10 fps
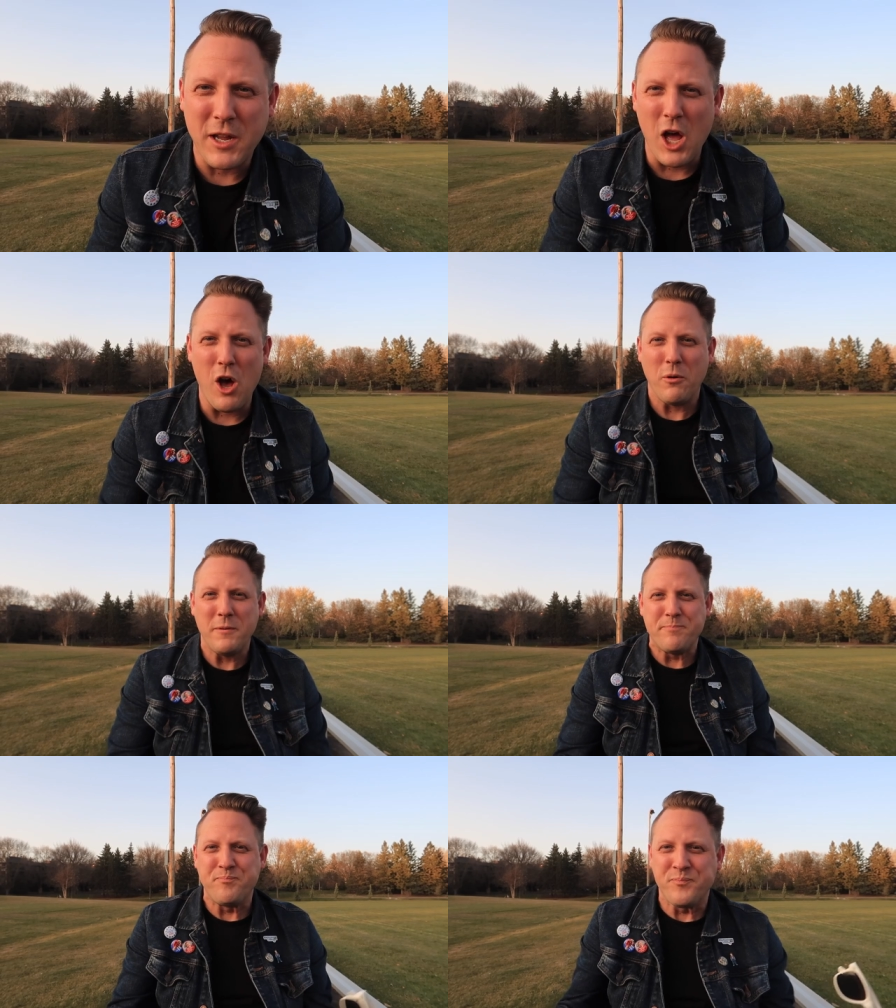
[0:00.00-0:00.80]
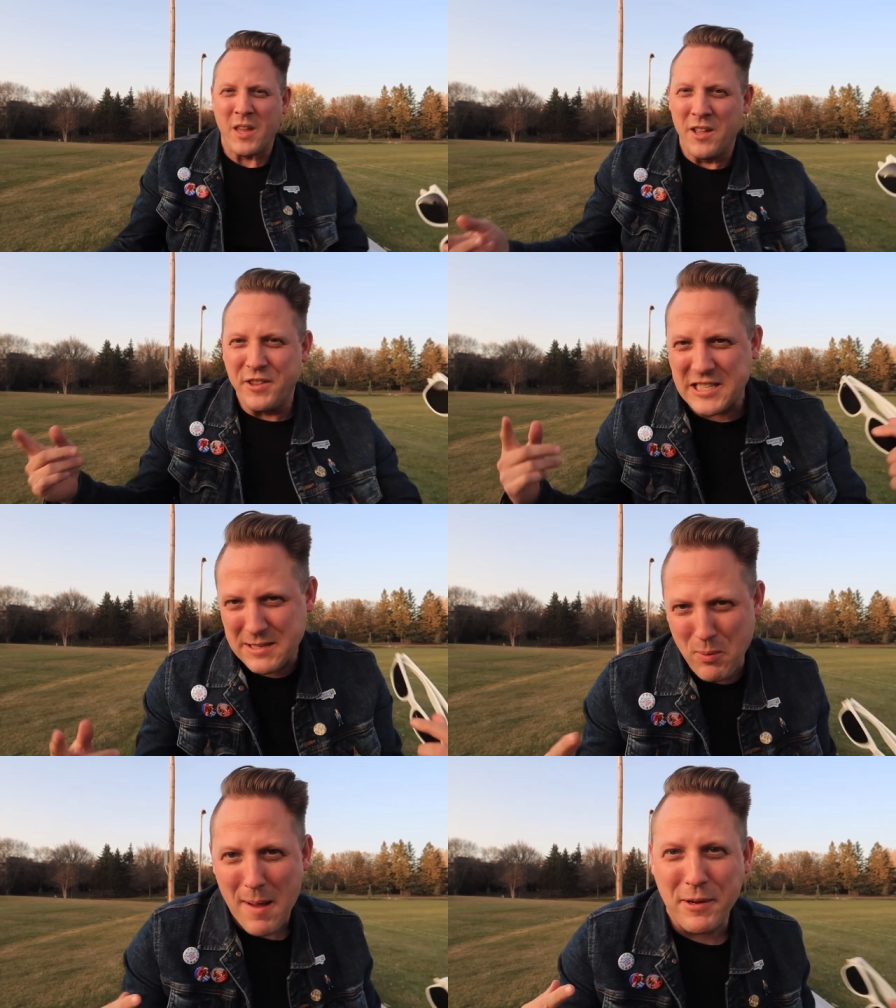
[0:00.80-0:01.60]
go. This
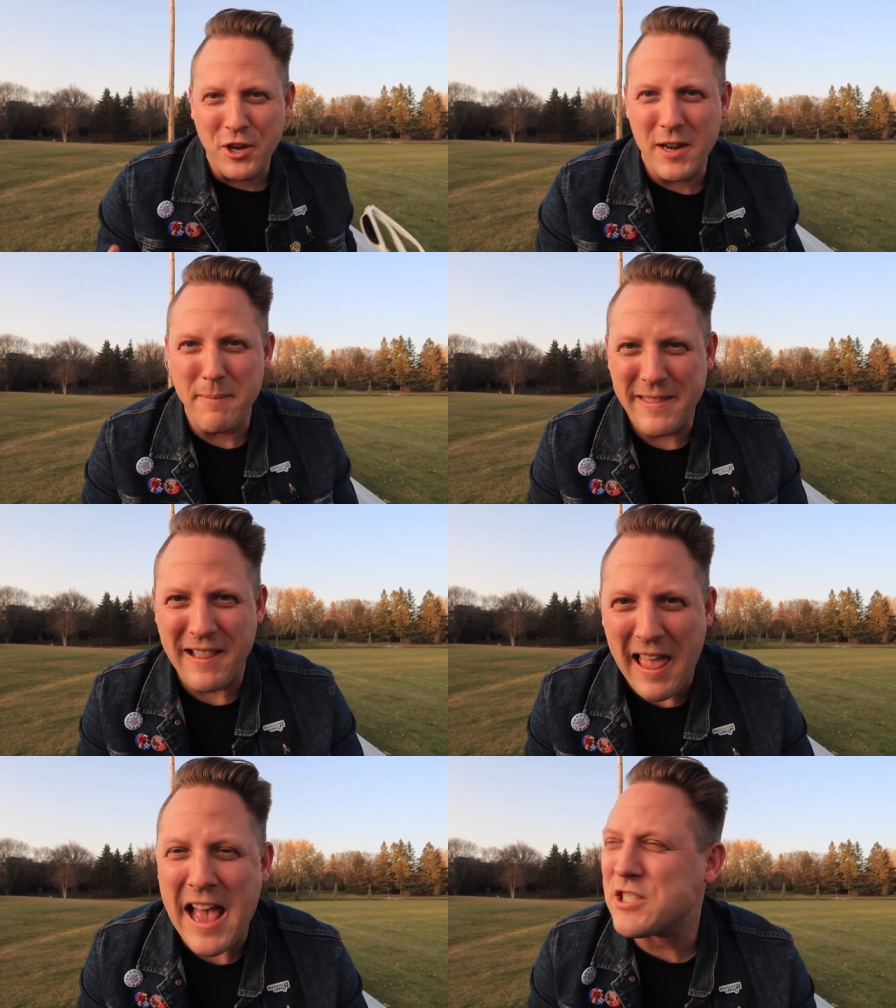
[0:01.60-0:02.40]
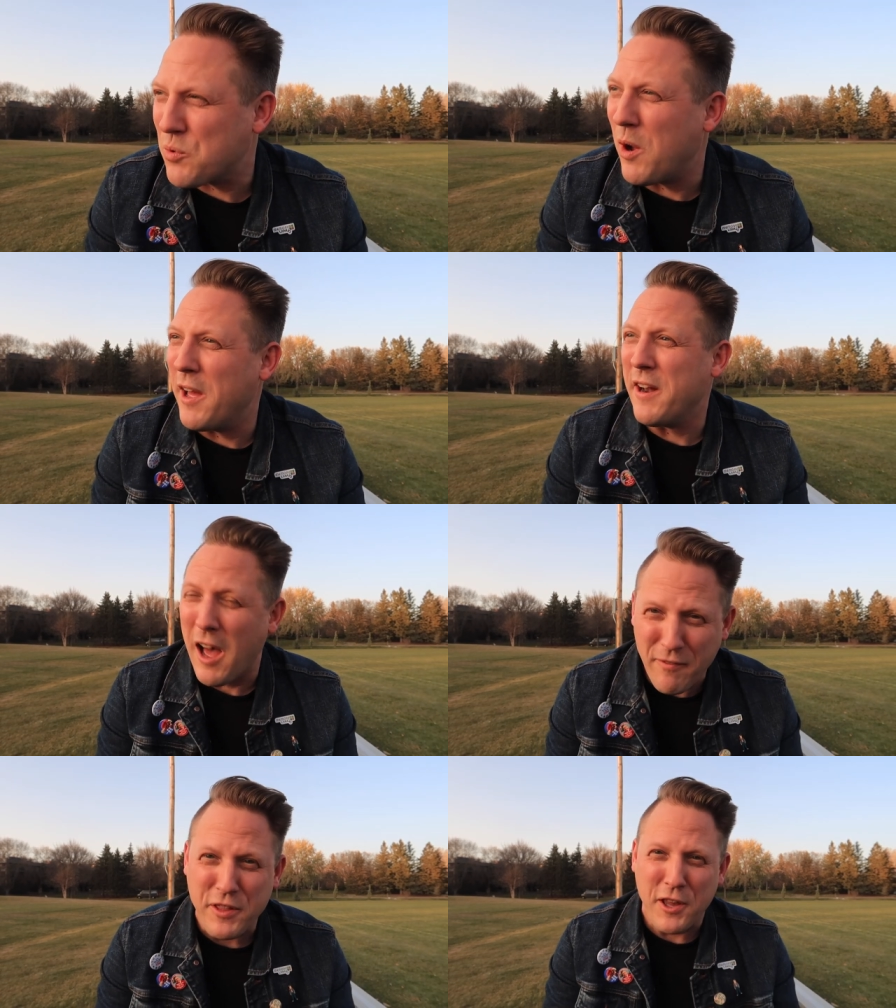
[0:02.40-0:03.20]
is probably gonna be the last one
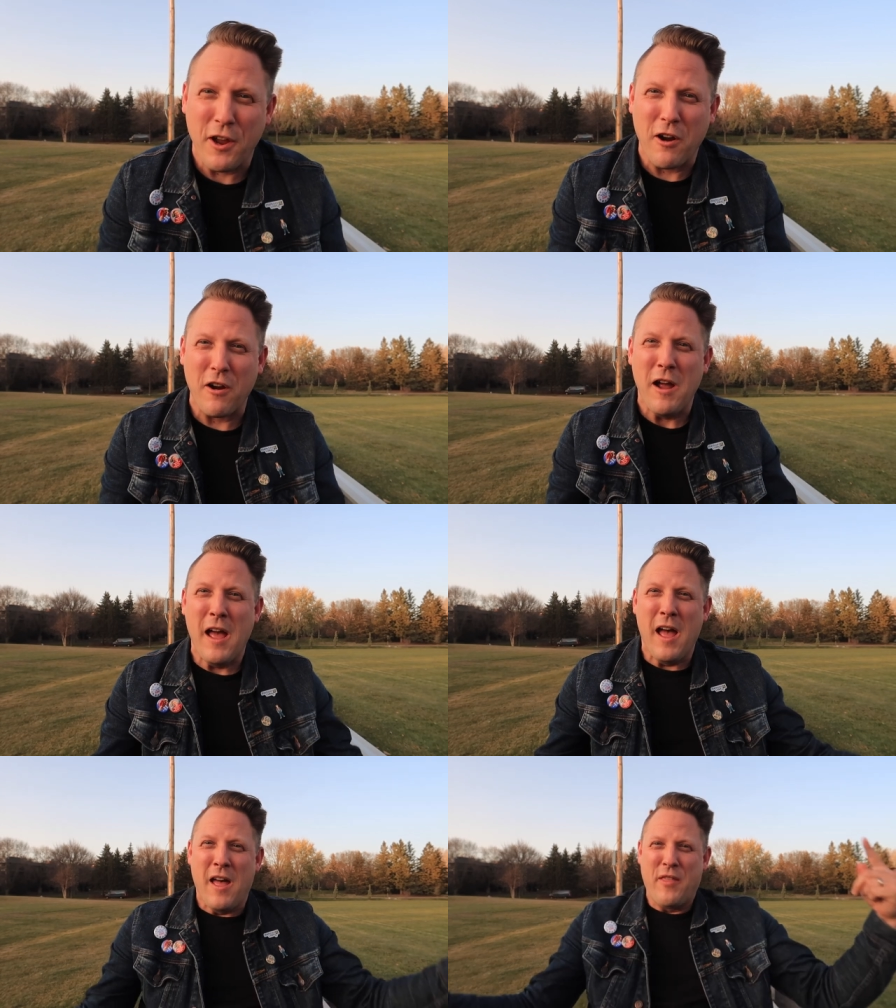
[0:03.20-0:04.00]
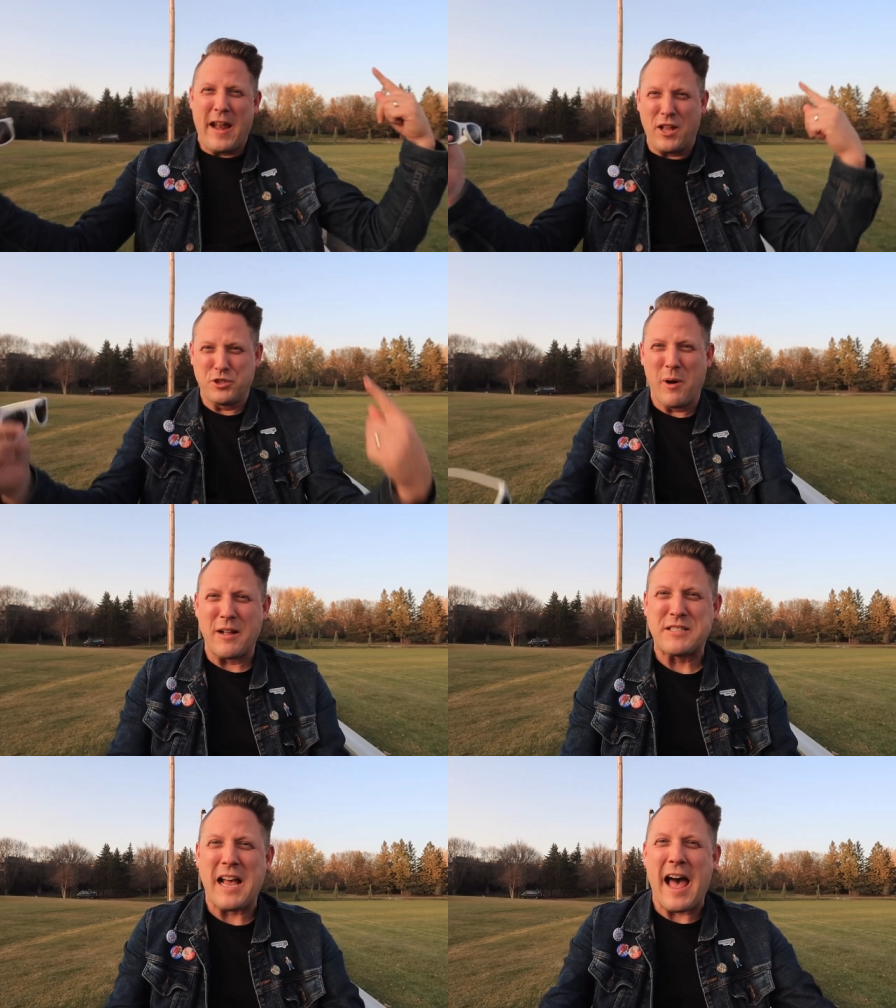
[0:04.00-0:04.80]
of the year that I'll do
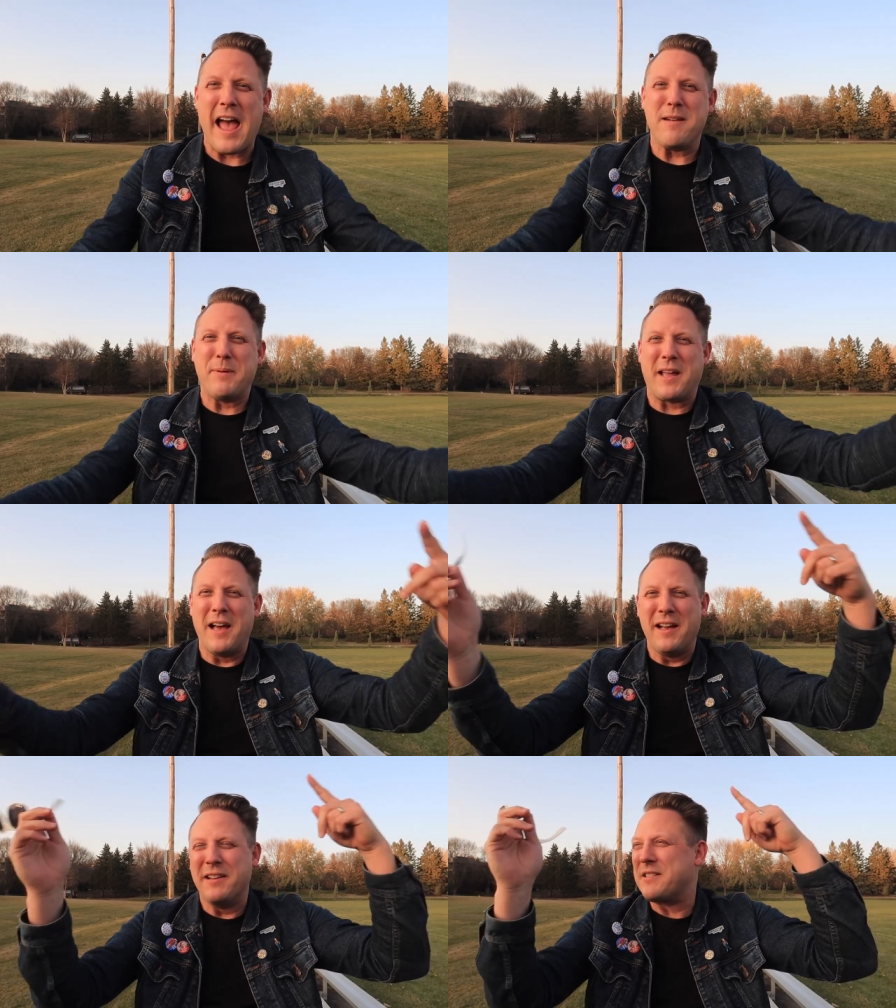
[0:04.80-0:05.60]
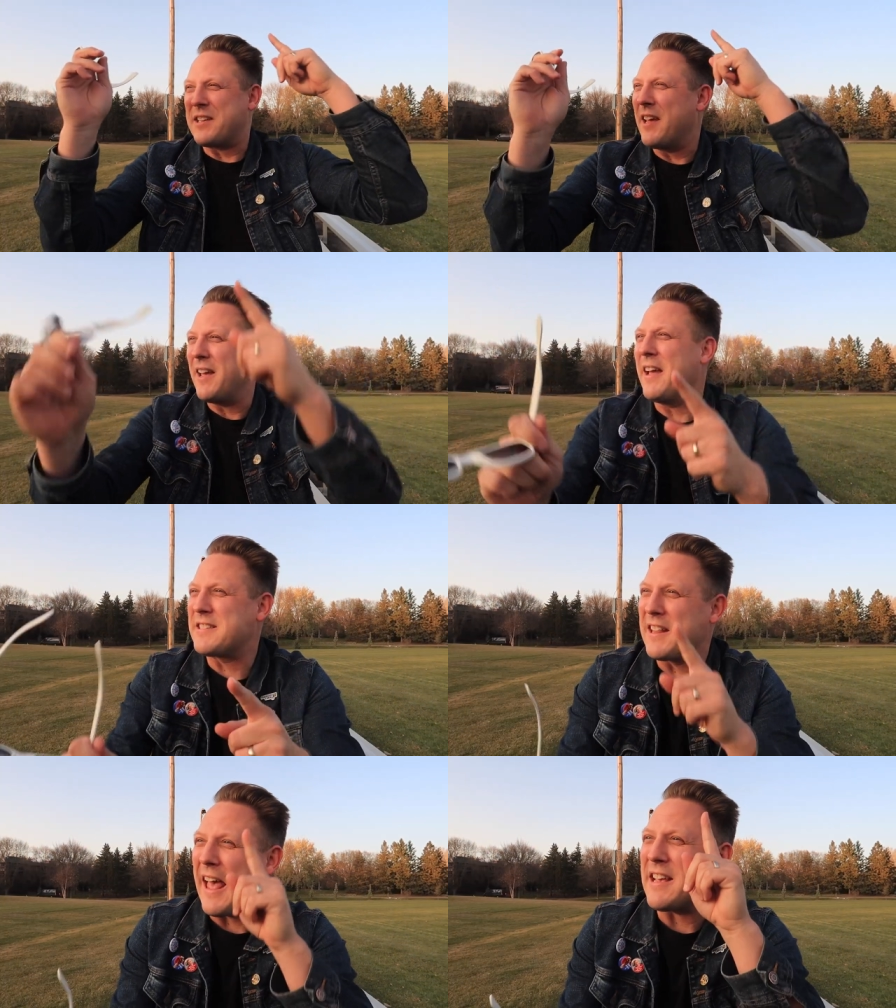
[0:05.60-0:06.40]
outside because
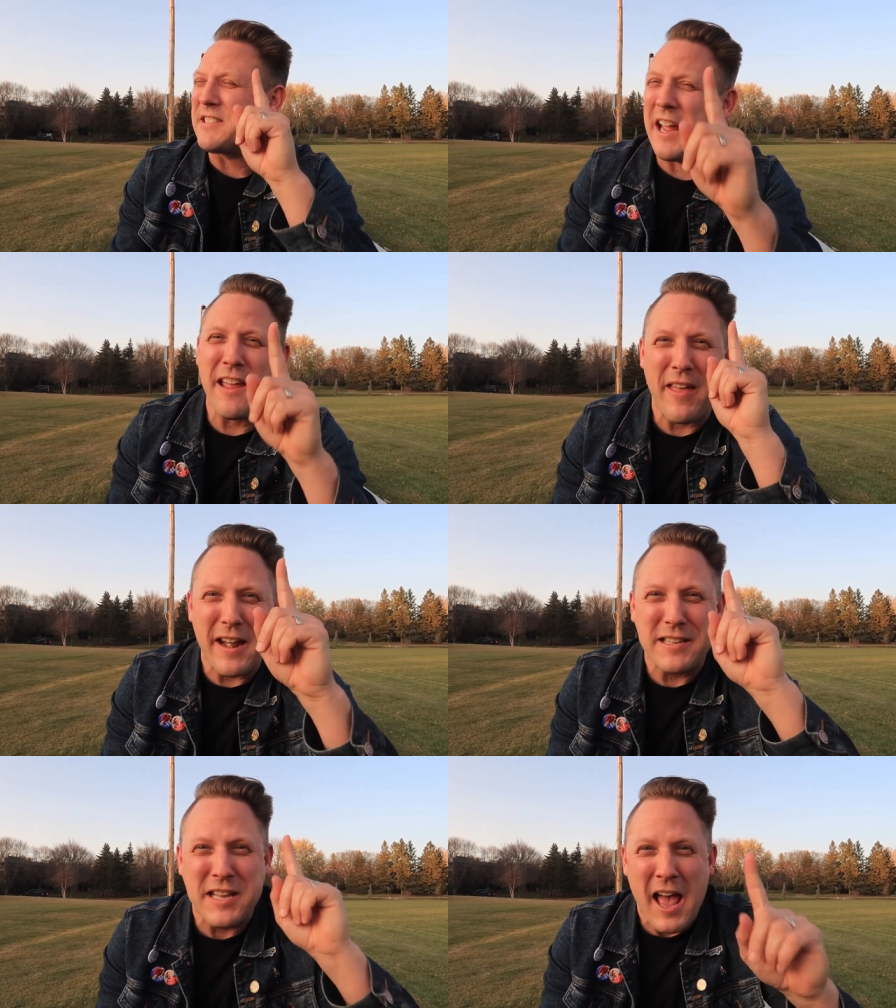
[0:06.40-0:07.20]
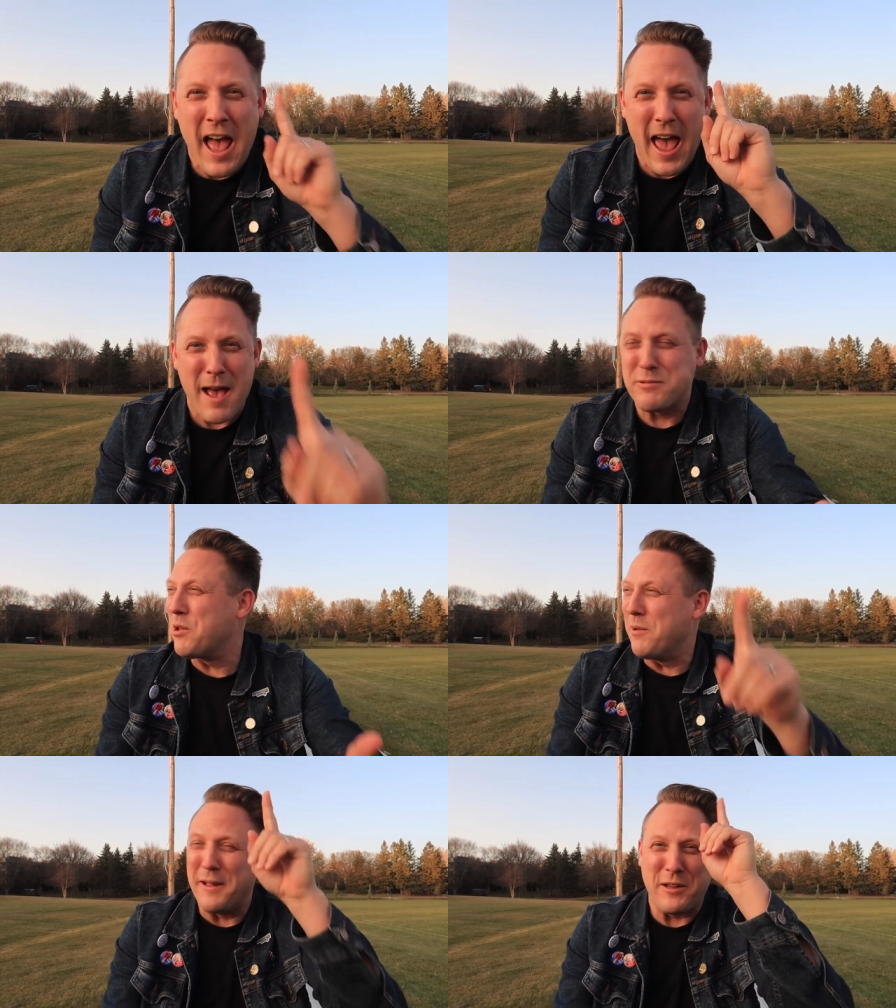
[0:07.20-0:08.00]
it's the last day that is
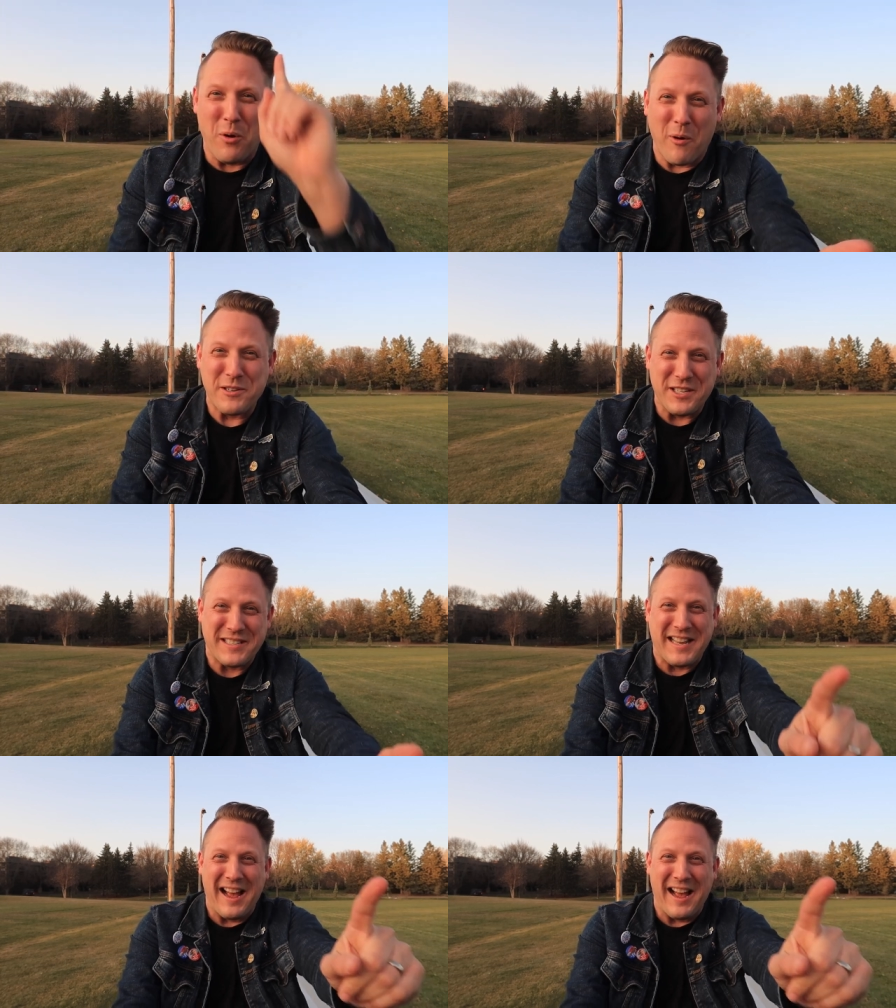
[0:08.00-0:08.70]
absolutely gorgeous